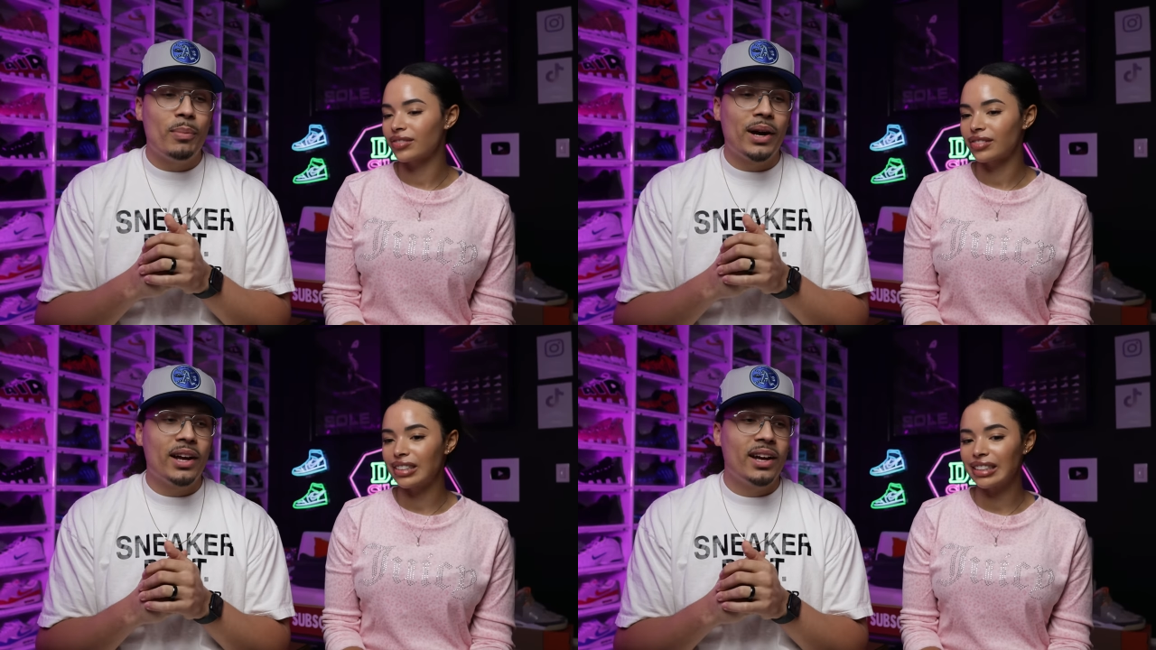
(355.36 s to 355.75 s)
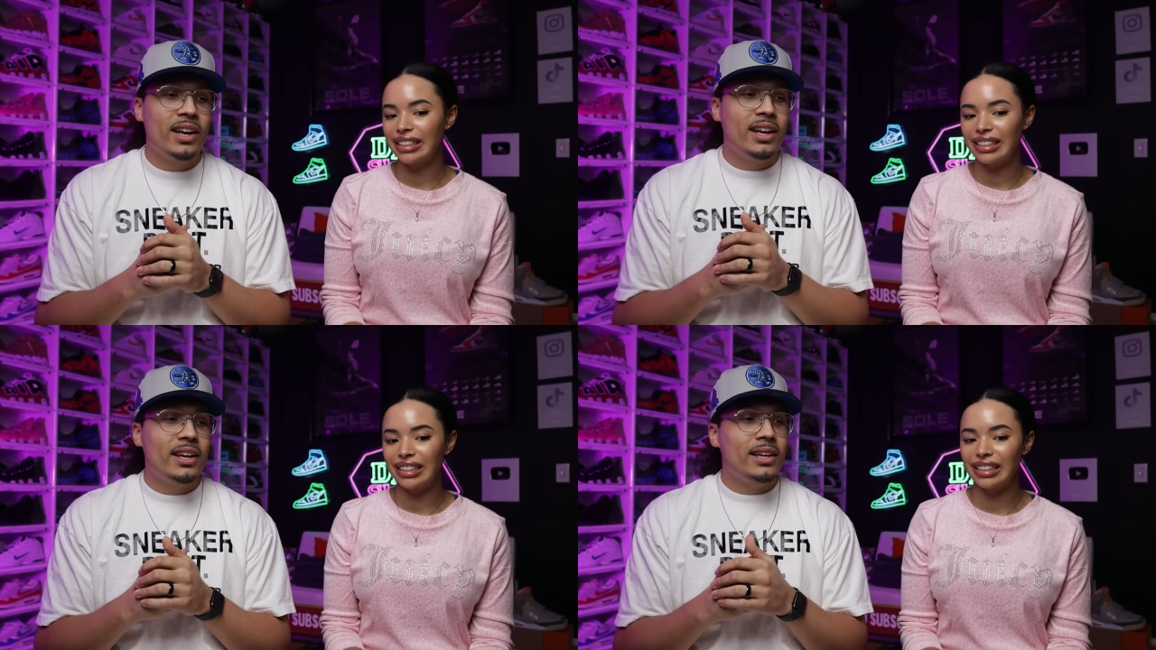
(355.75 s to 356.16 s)
Speaker 1: but
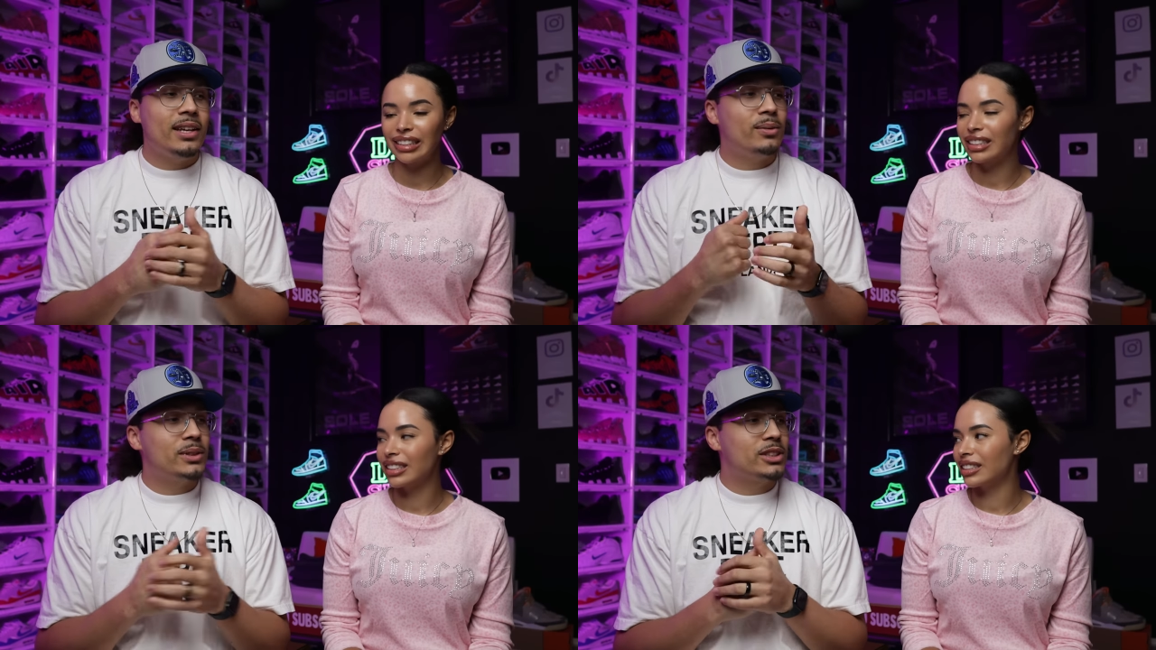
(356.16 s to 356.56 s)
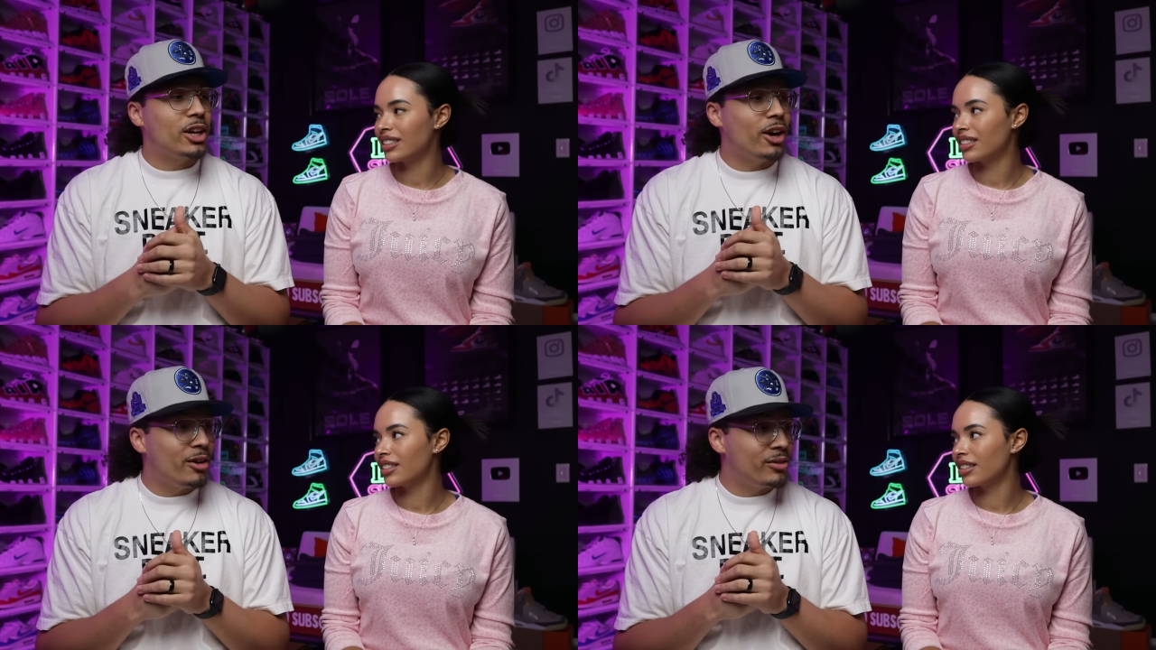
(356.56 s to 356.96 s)
he was
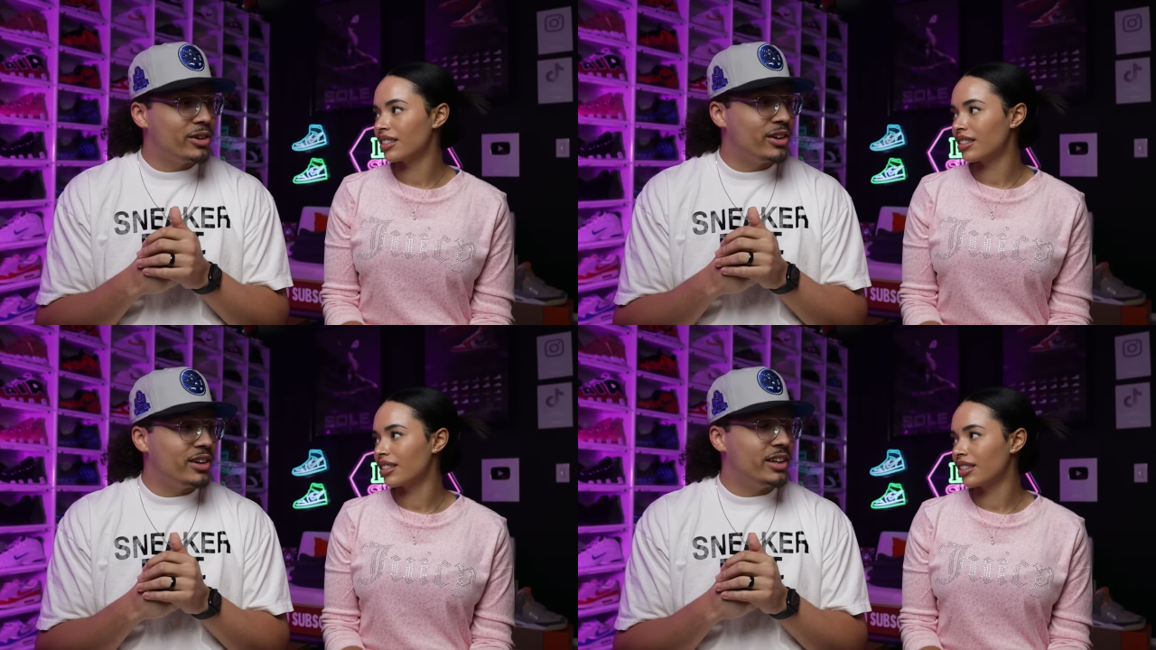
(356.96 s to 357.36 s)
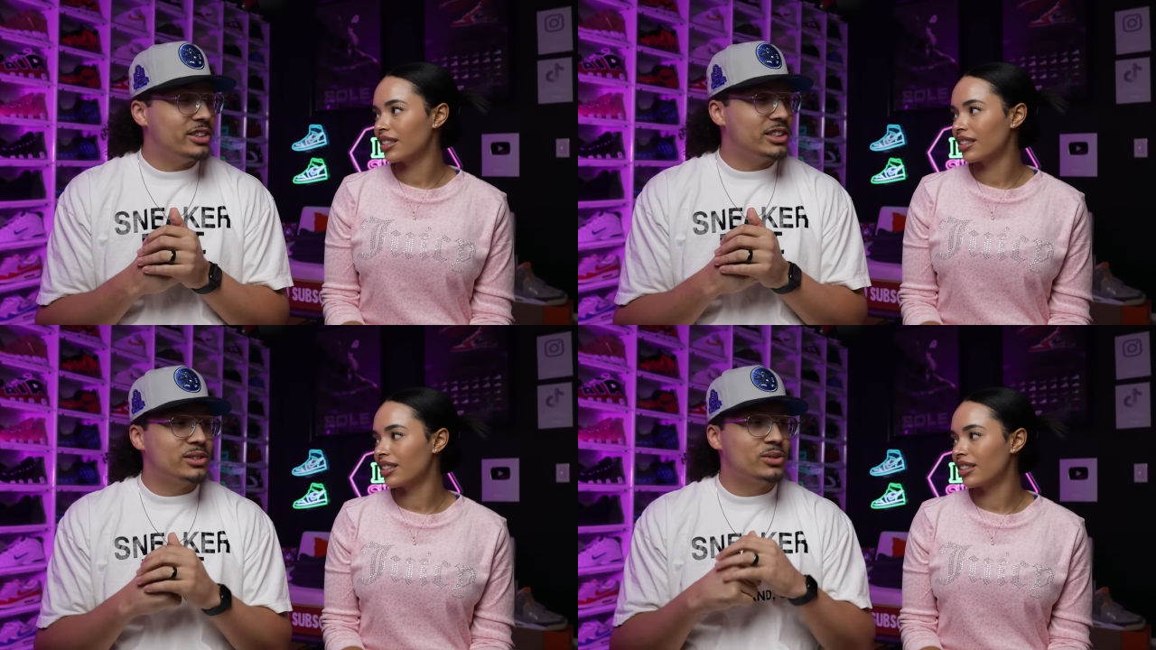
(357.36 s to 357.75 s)
covered,
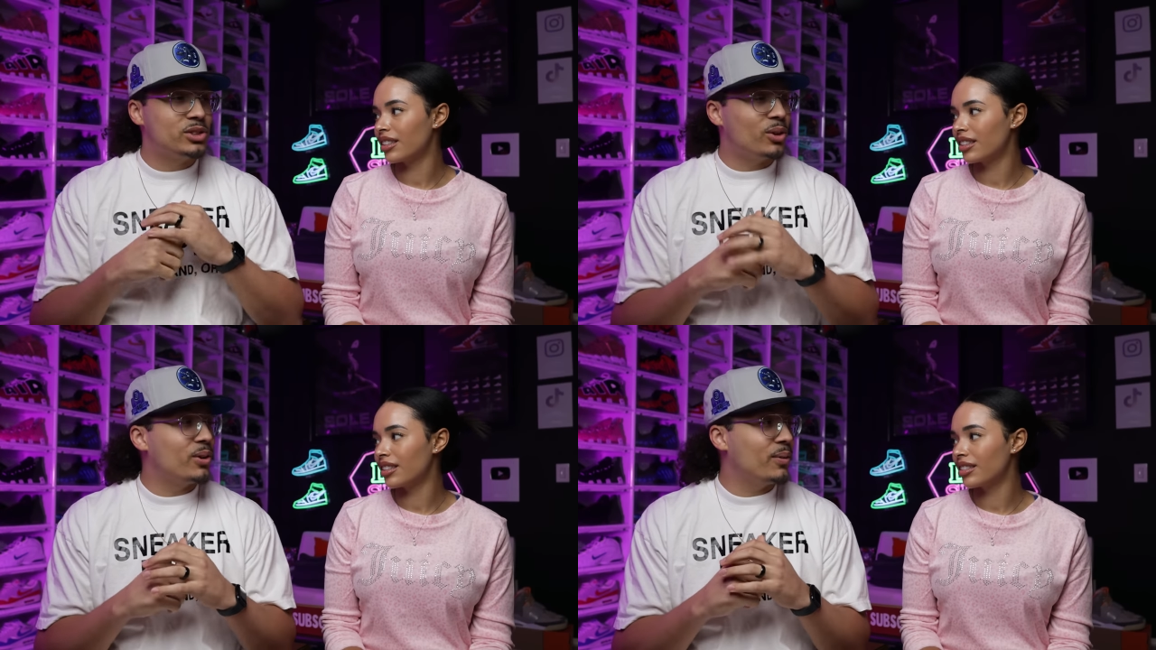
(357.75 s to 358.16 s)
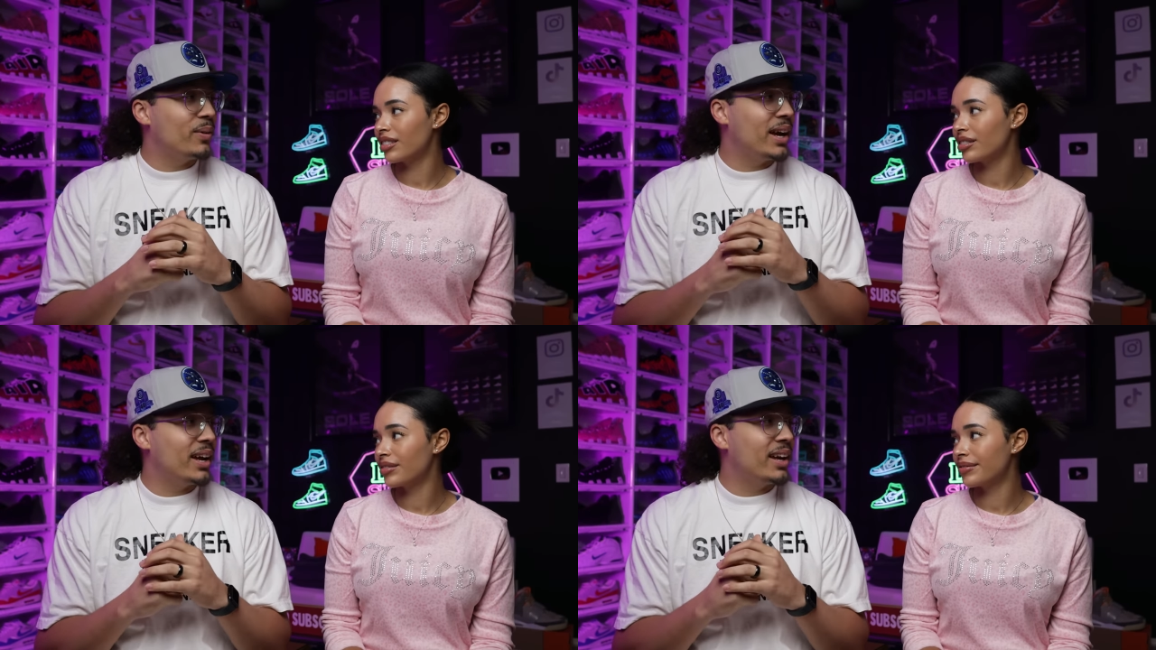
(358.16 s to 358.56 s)
just soaking
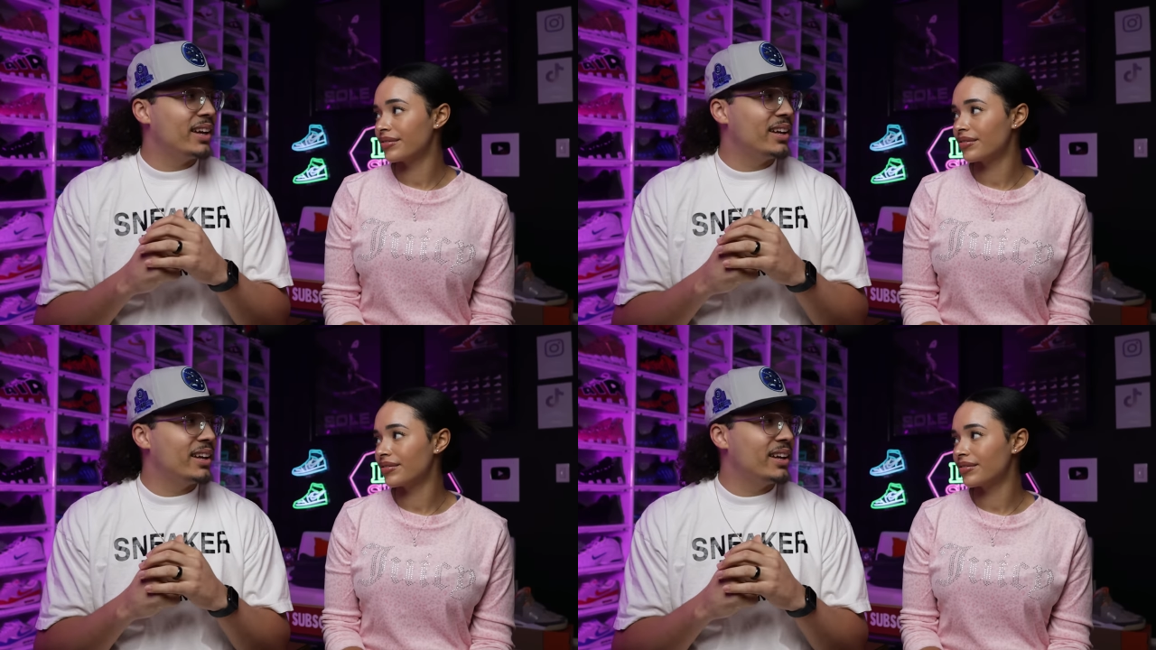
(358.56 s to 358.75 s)
wet.